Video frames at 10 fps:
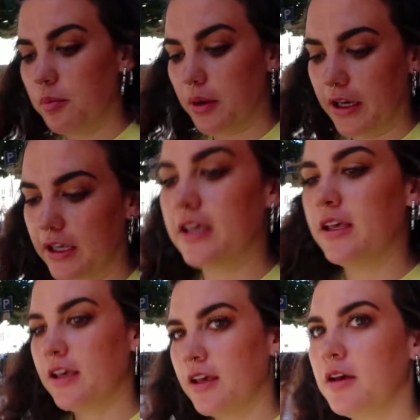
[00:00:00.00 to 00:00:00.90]
But
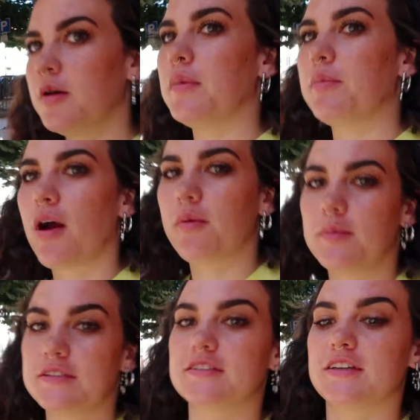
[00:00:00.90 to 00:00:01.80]
my problem
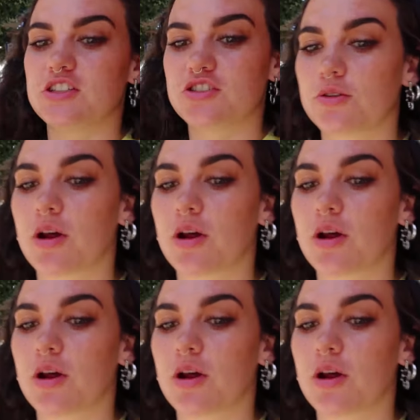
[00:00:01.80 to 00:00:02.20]
is I just don't